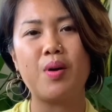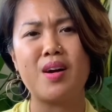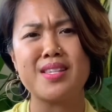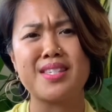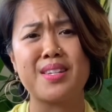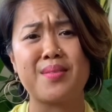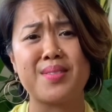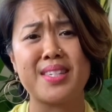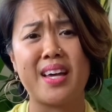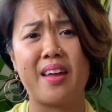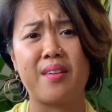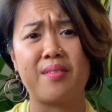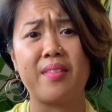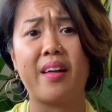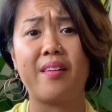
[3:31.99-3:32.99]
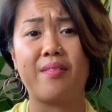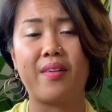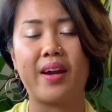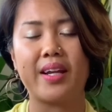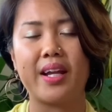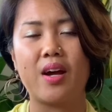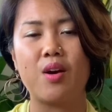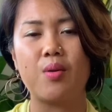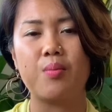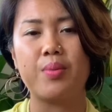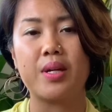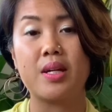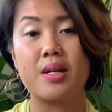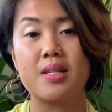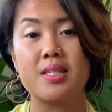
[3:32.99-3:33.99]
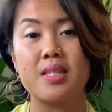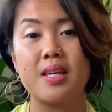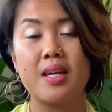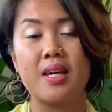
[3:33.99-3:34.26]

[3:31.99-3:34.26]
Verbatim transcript: positive side of life right now because